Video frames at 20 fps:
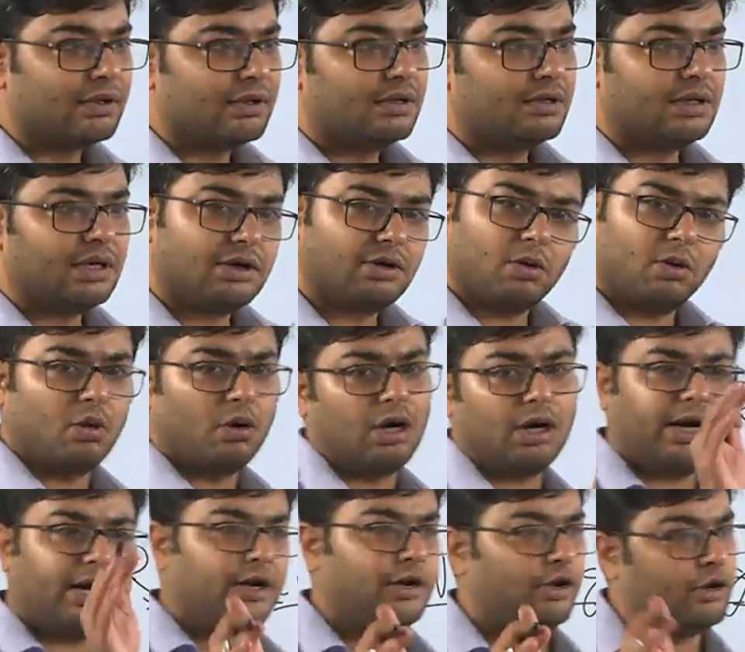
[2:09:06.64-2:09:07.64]
That old
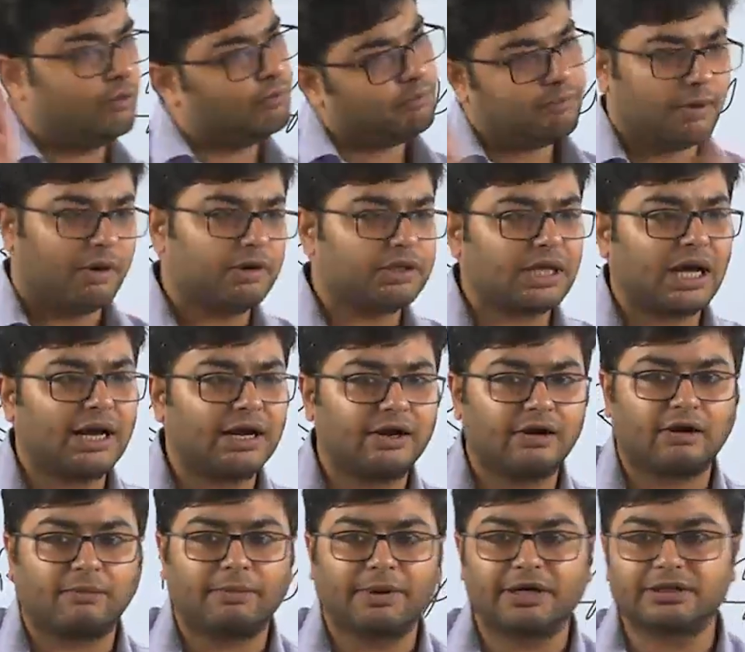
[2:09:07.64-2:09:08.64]
and new both are in
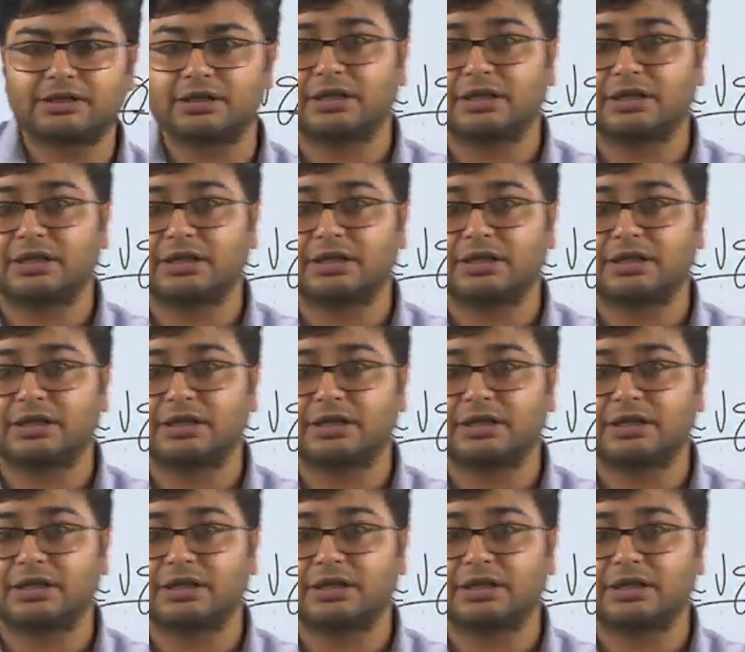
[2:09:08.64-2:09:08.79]
operation.